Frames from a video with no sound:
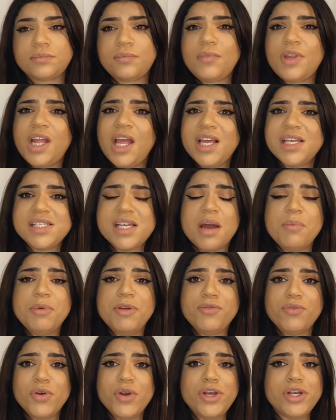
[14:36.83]
is that
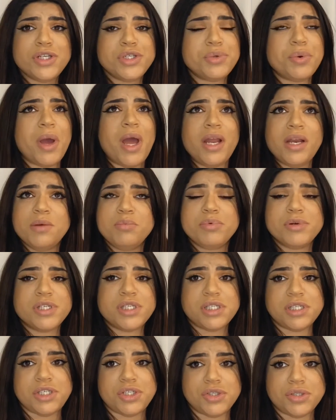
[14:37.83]
before you do any
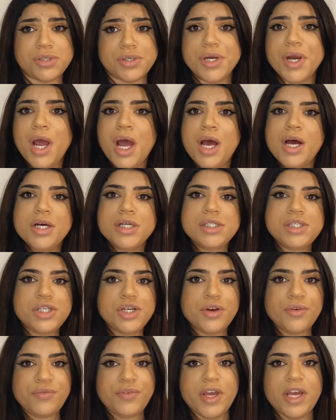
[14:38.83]
procedure to
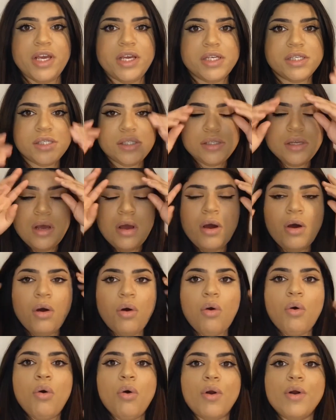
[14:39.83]
your face
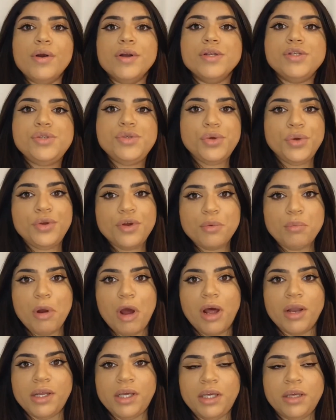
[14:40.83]
or to your
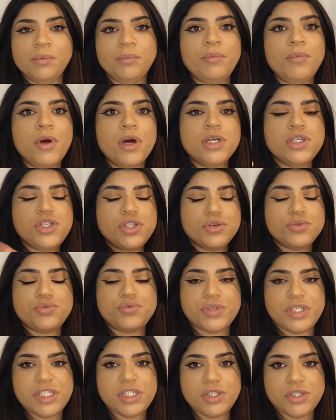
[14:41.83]
body, to
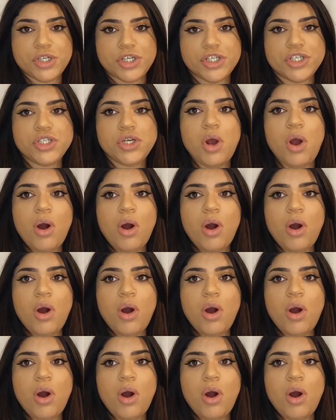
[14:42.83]
research.